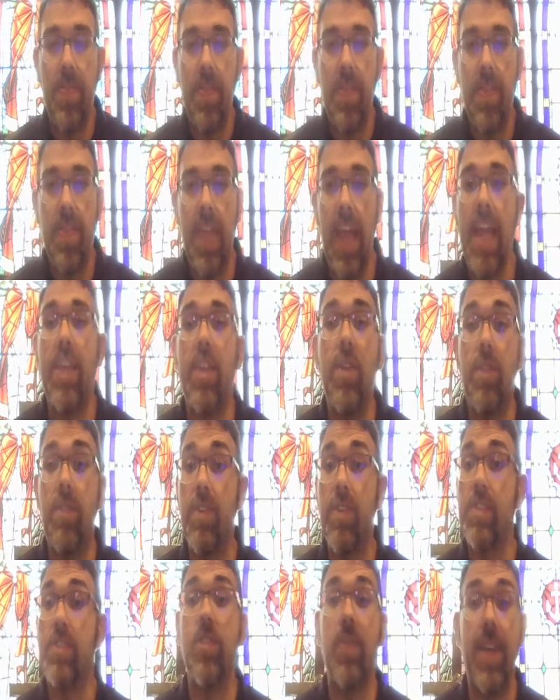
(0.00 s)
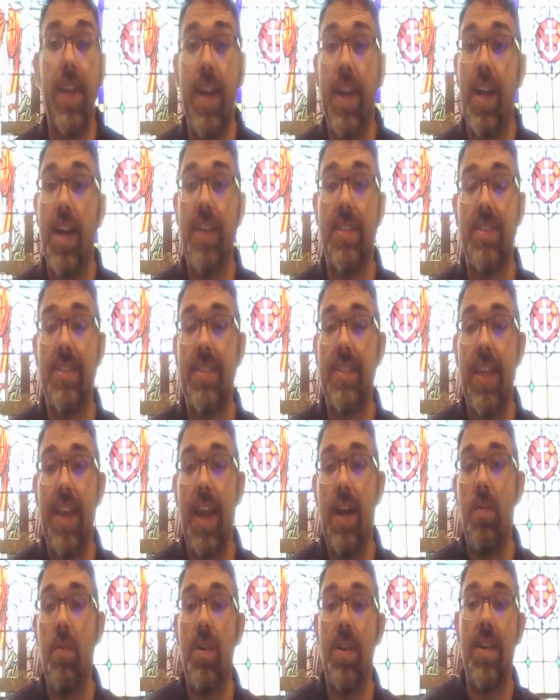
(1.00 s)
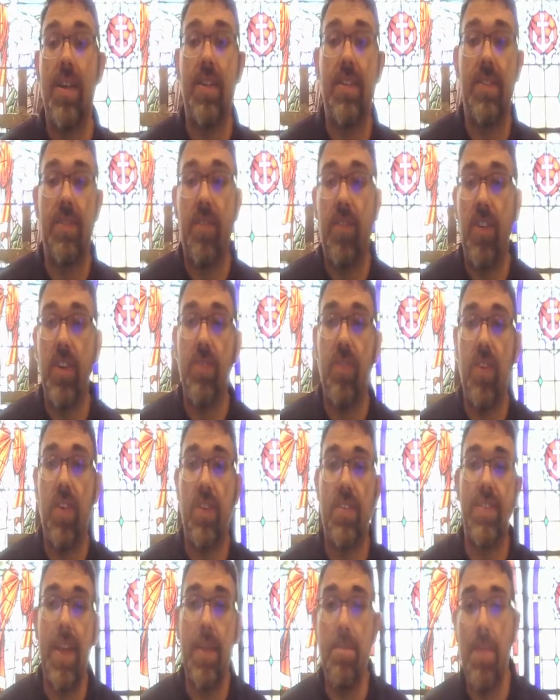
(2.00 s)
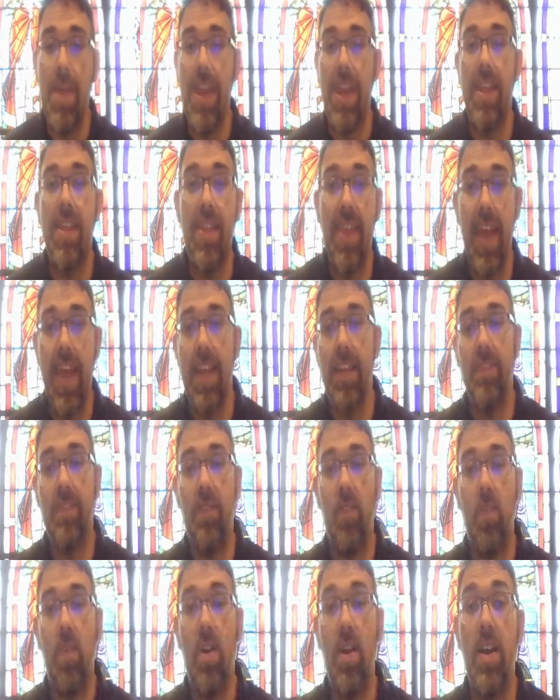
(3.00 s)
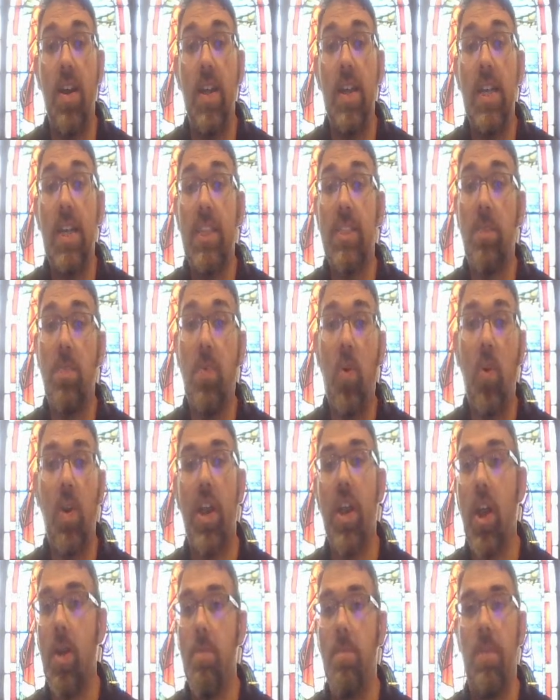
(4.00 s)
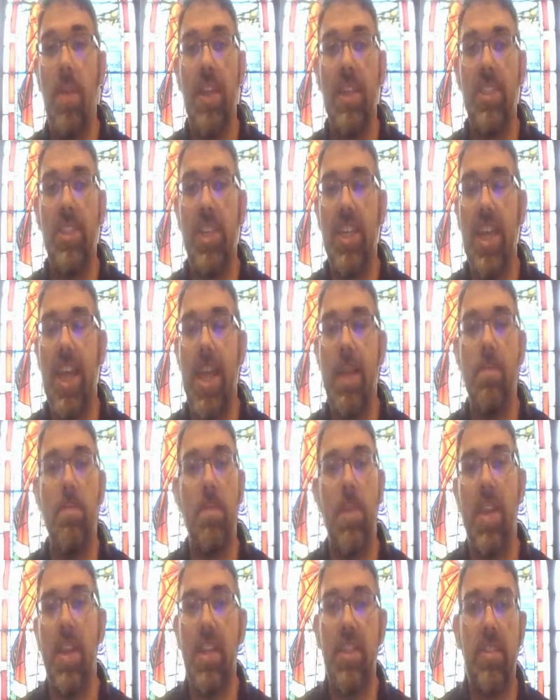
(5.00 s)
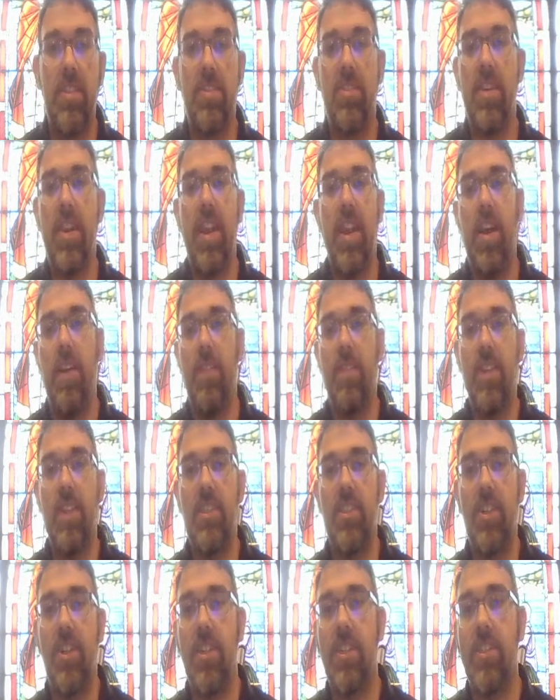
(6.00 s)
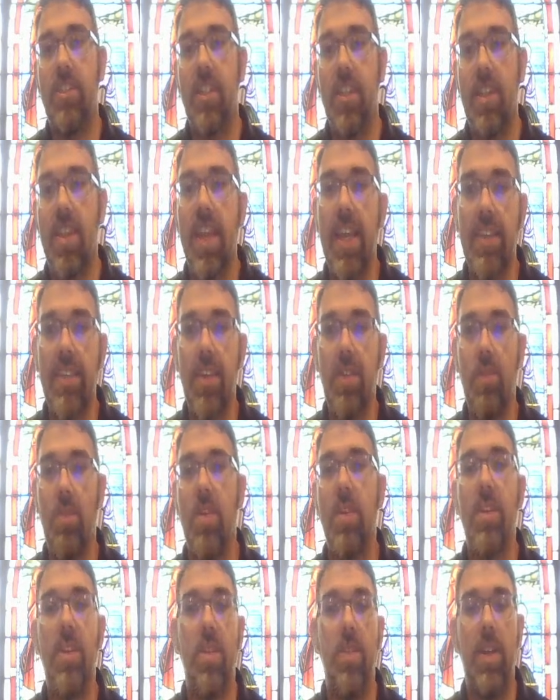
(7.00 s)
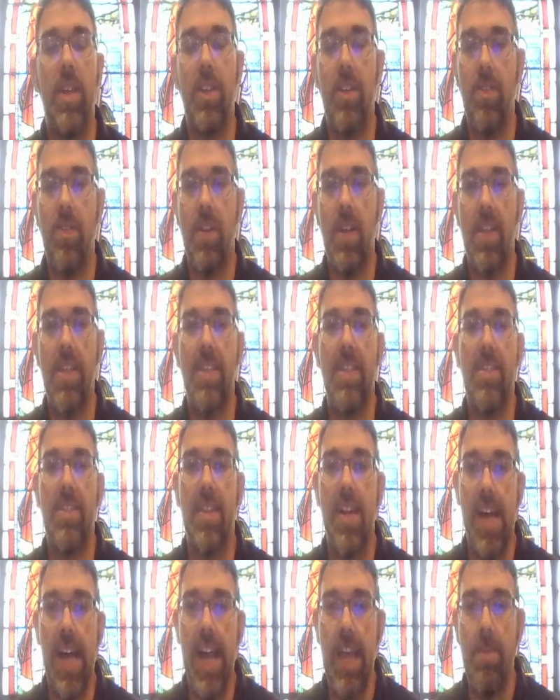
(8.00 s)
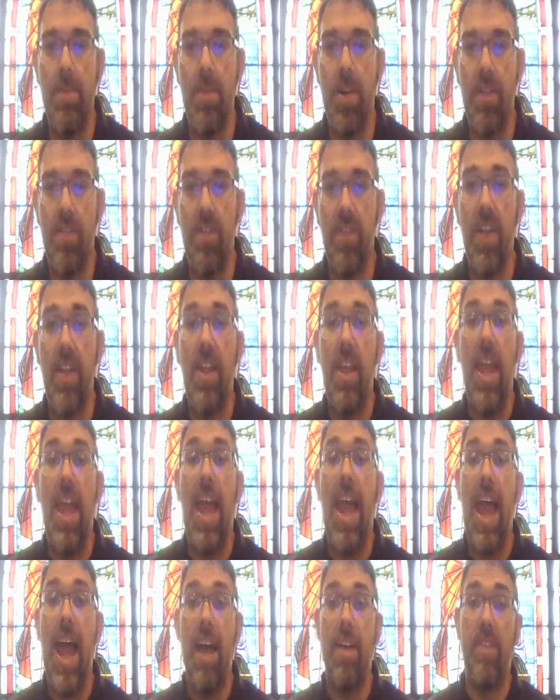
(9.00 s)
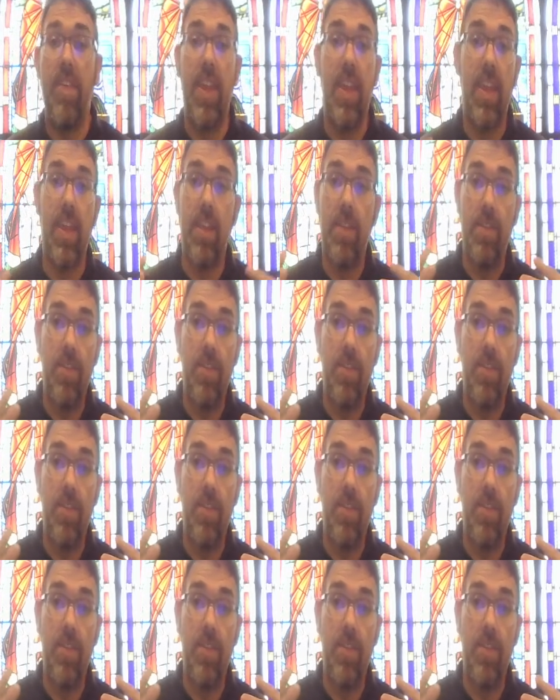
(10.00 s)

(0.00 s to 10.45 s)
Thank you for joining us. And I want to, first of all, say many thanks for supporting our mission and ministry of the church. The things that we're doing during this time of having